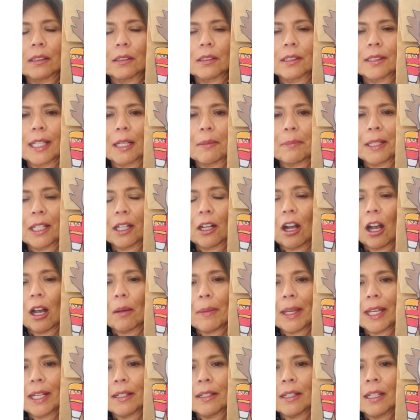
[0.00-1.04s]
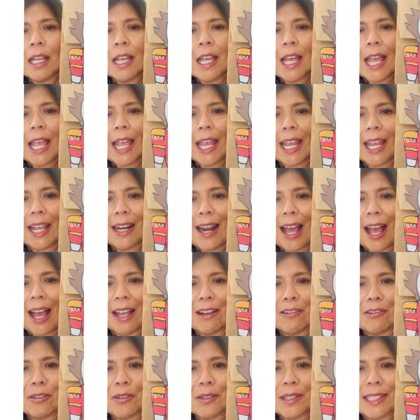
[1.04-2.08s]
send me a comment and
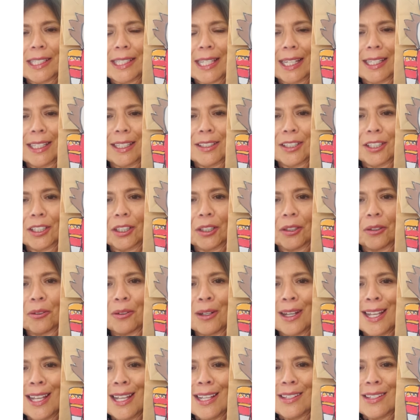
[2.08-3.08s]
I will send it to you.